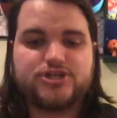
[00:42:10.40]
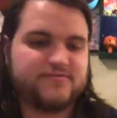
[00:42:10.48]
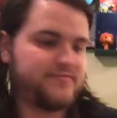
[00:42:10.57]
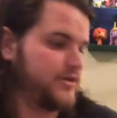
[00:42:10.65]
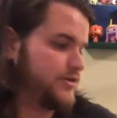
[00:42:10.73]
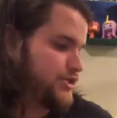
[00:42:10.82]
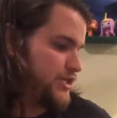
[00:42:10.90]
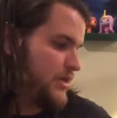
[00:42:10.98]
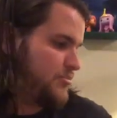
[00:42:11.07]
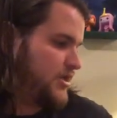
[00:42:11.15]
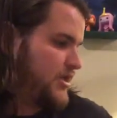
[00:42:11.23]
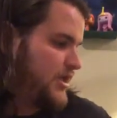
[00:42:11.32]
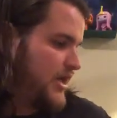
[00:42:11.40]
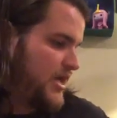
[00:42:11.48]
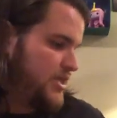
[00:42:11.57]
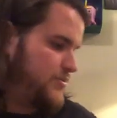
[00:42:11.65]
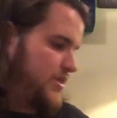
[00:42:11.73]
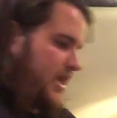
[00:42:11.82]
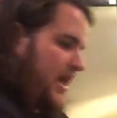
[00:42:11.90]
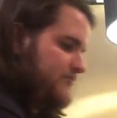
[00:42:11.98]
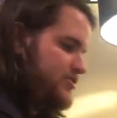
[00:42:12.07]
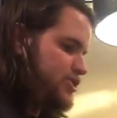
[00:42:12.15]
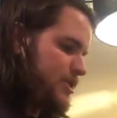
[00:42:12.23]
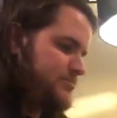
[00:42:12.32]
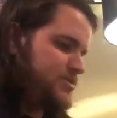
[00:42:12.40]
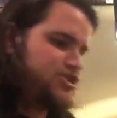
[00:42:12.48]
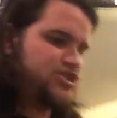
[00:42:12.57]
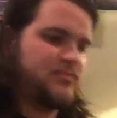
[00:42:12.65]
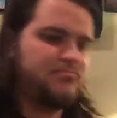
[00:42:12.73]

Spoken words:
for your ship, and you could have ship-to-ship